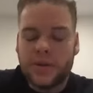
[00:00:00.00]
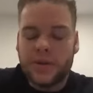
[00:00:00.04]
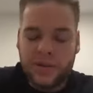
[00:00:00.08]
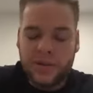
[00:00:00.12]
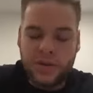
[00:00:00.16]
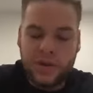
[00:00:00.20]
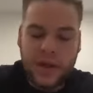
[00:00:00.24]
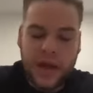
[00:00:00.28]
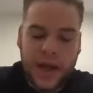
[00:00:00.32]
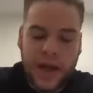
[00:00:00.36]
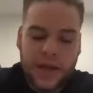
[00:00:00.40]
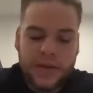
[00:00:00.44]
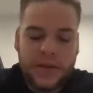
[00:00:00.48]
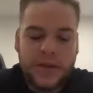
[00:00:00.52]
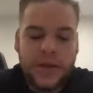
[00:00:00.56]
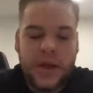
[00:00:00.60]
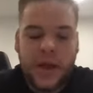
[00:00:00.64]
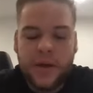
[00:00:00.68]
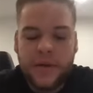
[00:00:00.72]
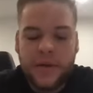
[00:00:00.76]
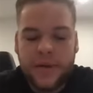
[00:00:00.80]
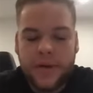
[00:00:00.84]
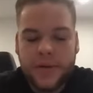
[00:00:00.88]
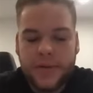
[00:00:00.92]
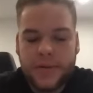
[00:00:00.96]
I shoot less than
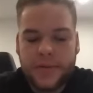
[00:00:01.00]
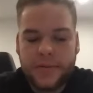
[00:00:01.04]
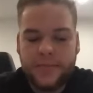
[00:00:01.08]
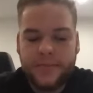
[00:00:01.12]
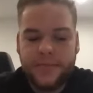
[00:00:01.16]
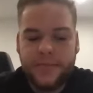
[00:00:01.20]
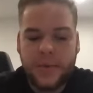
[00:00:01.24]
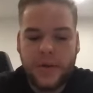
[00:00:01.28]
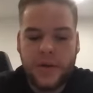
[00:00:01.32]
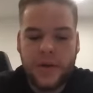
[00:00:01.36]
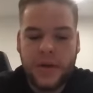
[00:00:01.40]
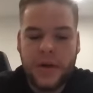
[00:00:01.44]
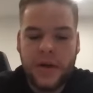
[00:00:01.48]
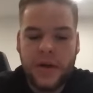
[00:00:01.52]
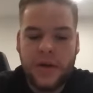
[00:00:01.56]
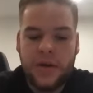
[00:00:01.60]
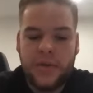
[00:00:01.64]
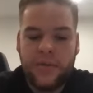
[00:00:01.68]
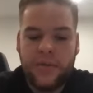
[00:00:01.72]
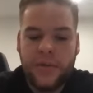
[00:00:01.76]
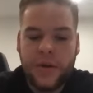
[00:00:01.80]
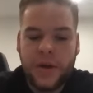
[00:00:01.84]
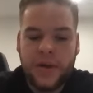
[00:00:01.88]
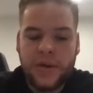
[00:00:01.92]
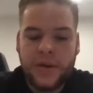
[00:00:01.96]
outdoors
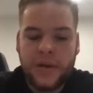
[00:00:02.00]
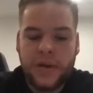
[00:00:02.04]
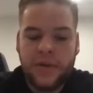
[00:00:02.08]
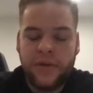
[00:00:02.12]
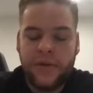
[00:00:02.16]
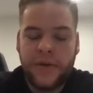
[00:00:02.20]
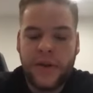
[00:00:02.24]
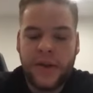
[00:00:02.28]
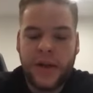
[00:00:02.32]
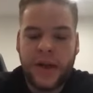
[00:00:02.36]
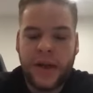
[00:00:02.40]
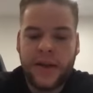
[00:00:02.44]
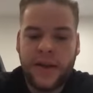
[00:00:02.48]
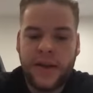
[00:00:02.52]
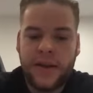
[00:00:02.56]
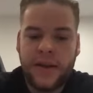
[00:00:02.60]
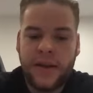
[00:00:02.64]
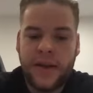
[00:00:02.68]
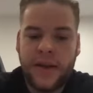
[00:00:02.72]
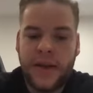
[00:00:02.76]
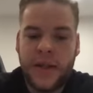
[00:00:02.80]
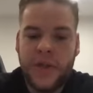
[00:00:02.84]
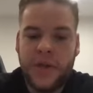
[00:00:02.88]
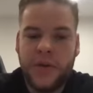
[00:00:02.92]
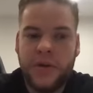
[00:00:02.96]
because I feel like that
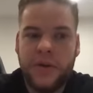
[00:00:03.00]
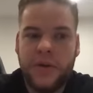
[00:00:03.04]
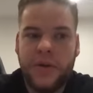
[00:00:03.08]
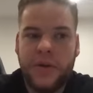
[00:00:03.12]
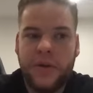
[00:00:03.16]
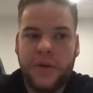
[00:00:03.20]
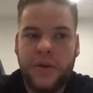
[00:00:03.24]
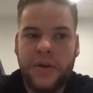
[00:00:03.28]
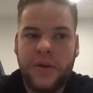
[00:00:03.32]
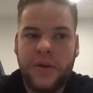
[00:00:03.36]
the indoor